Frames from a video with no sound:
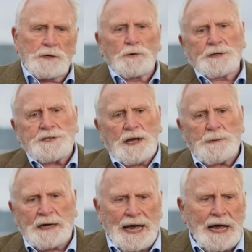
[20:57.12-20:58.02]
go on
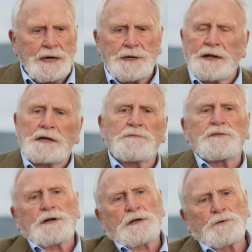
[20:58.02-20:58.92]
tape again, and then you've
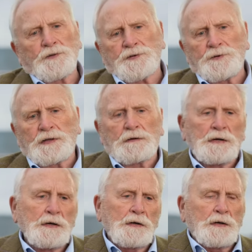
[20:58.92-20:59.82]
got to go through the
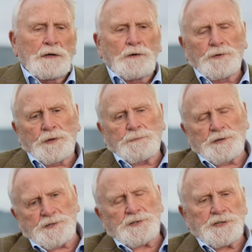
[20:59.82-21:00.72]
who the
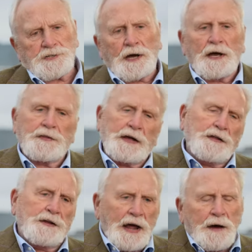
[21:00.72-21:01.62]
producers are, then
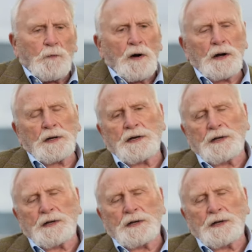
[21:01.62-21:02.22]
the network,